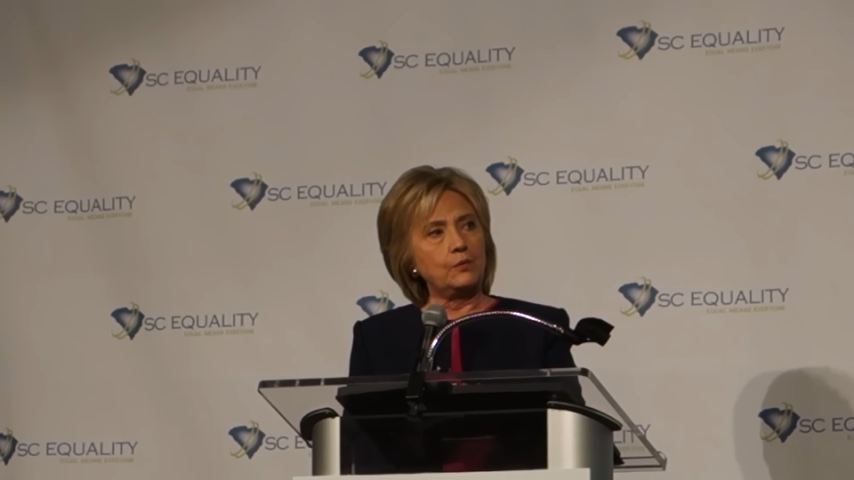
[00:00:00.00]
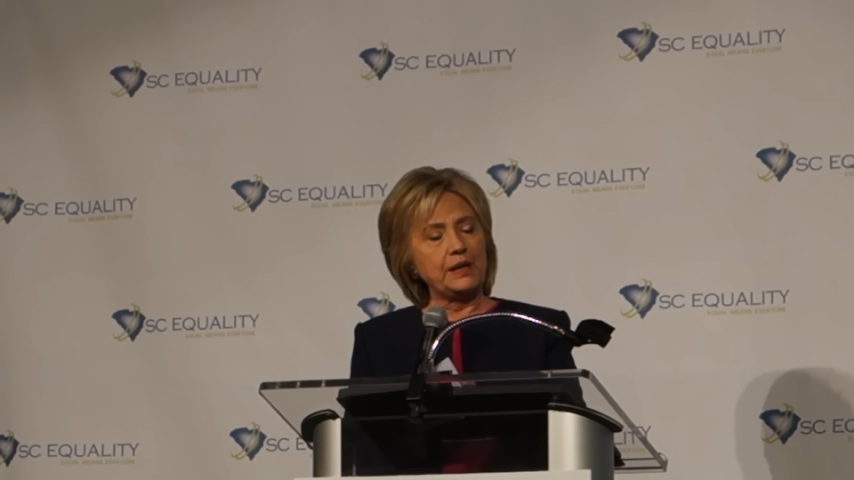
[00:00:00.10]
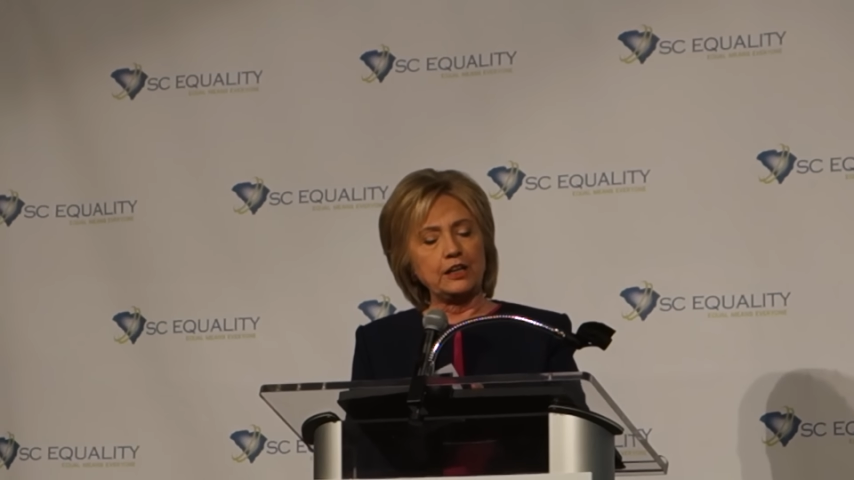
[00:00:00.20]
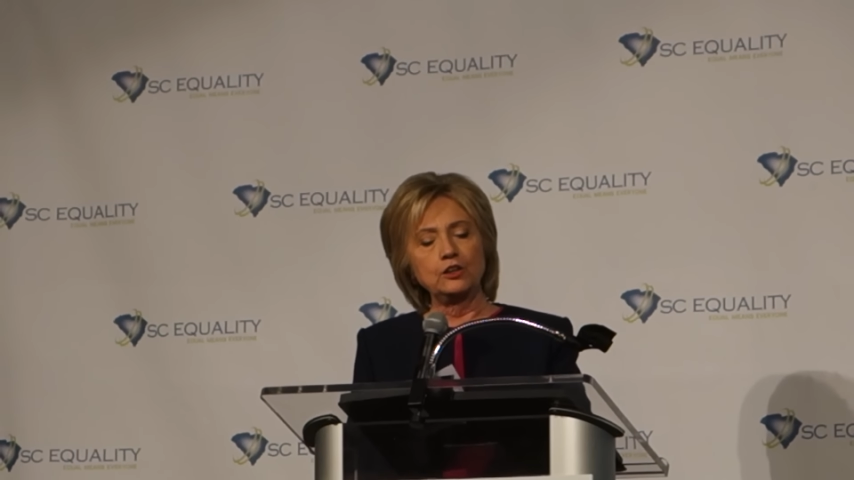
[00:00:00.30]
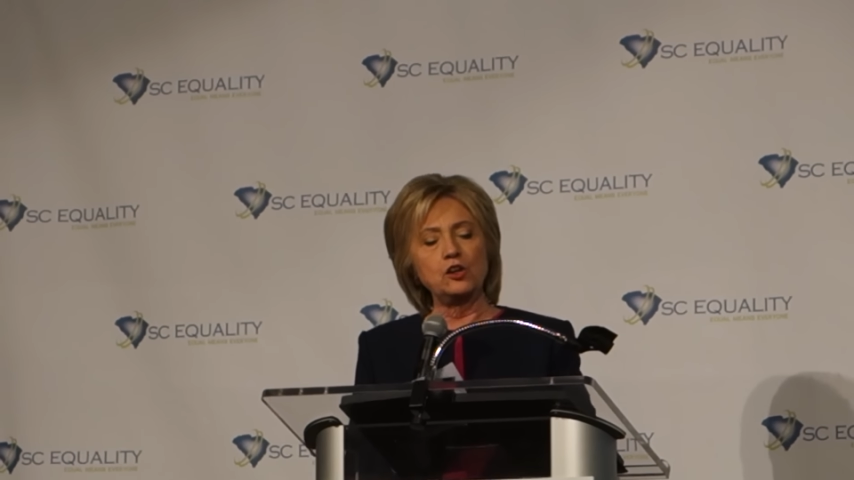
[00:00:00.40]

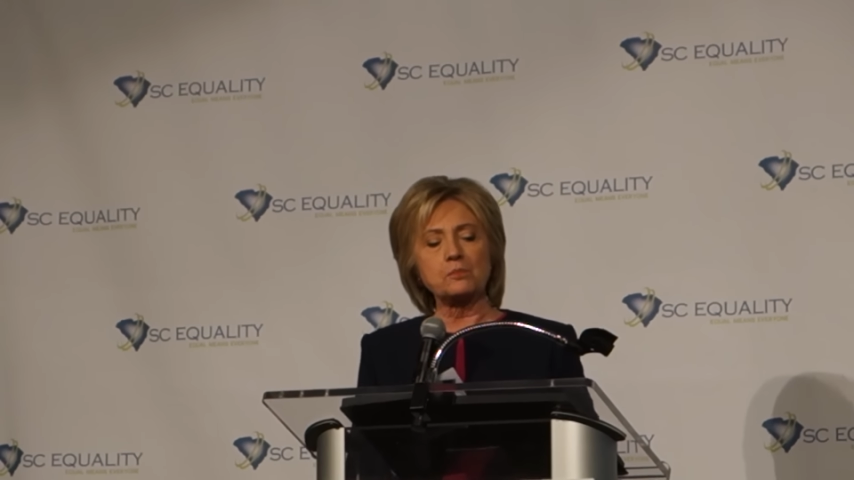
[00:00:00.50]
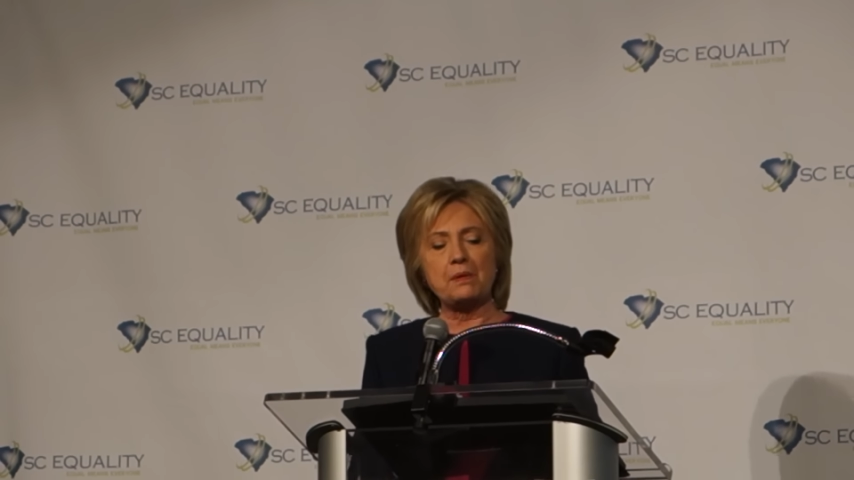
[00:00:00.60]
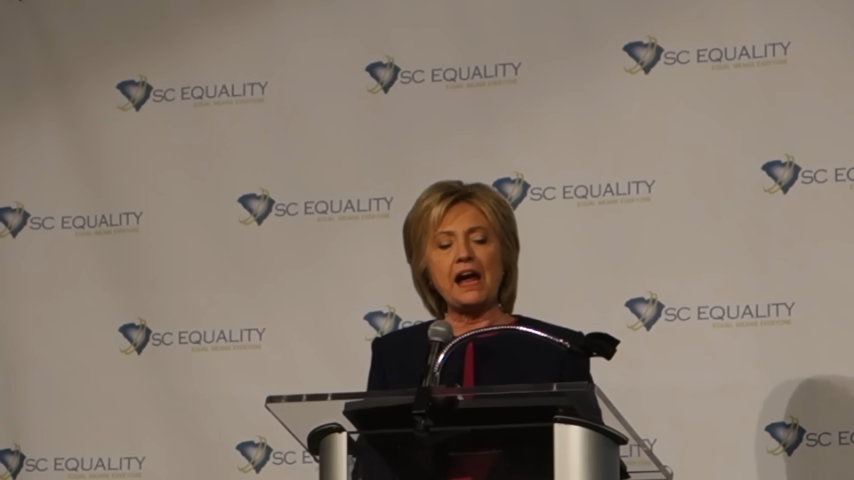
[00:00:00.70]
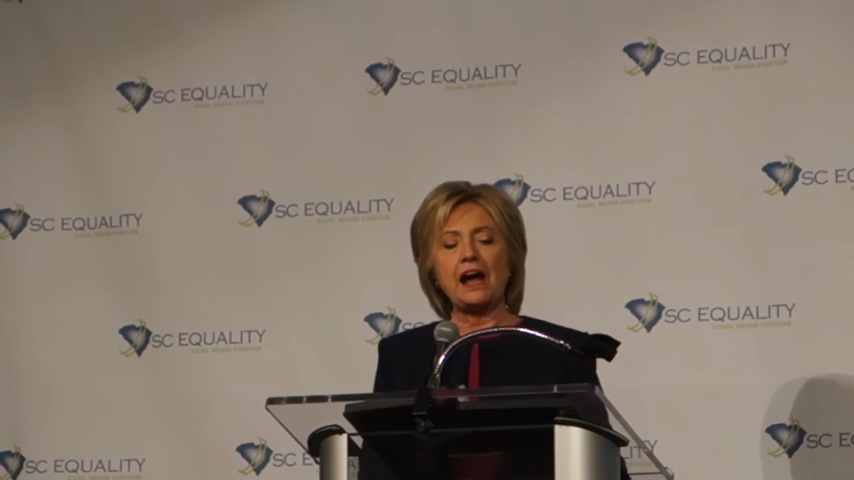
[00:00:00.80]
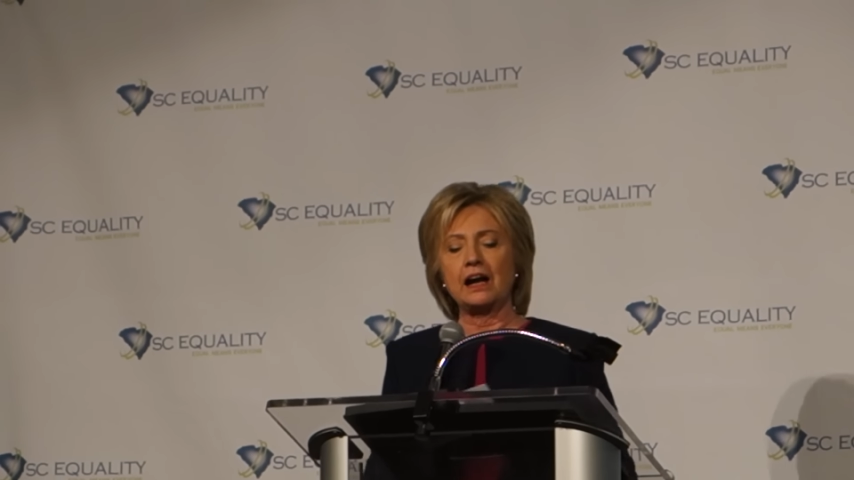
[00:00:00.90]
we can
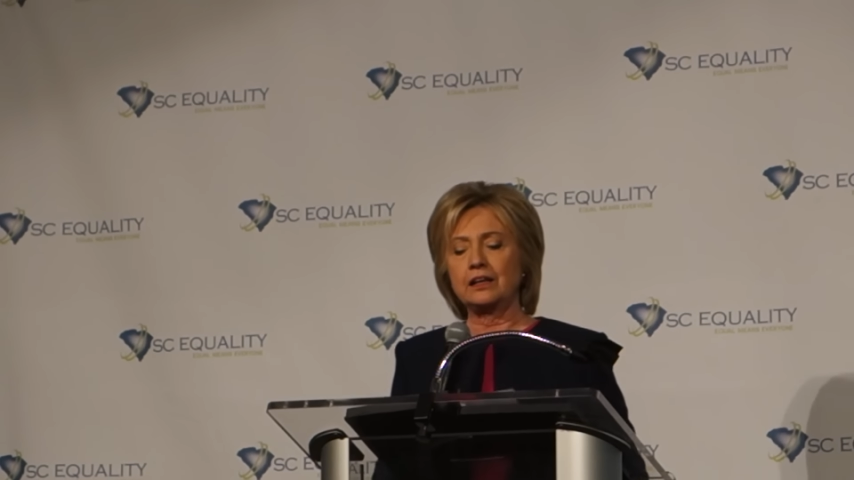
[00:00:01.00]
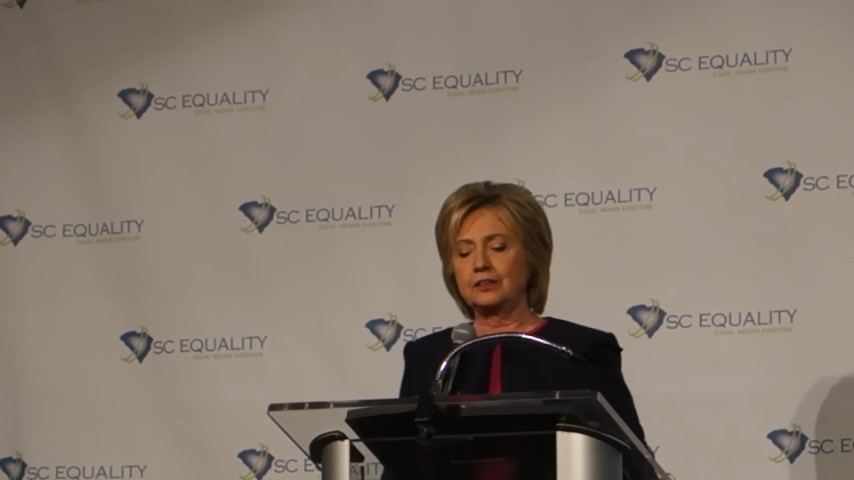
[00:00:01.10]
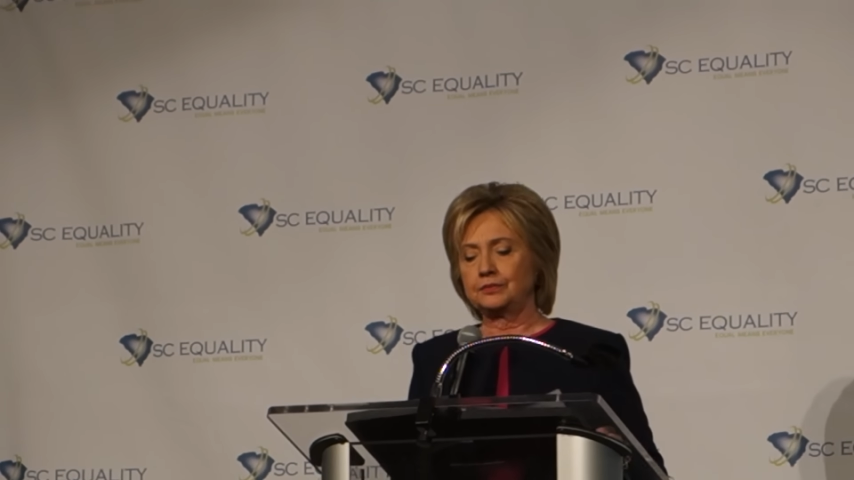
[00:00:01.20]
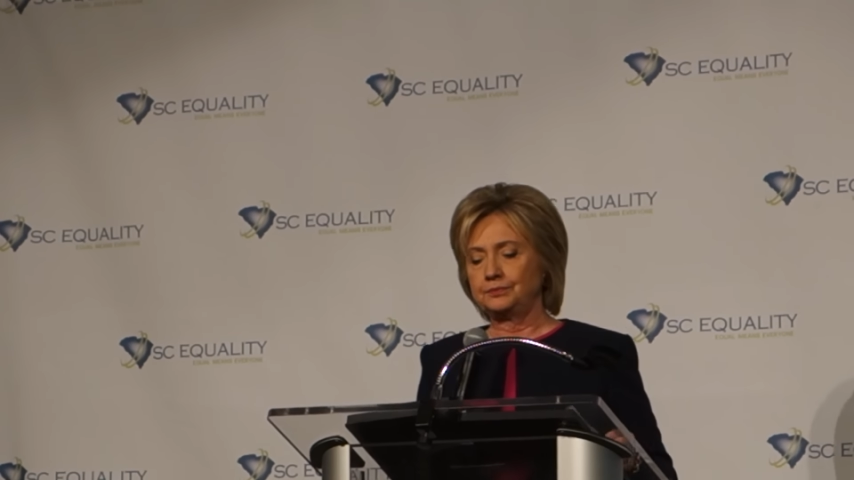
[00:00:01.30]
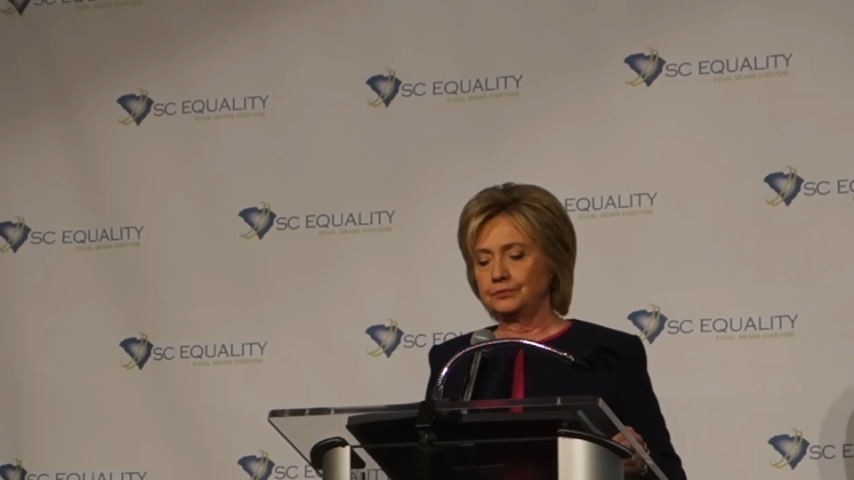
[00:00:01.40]
look back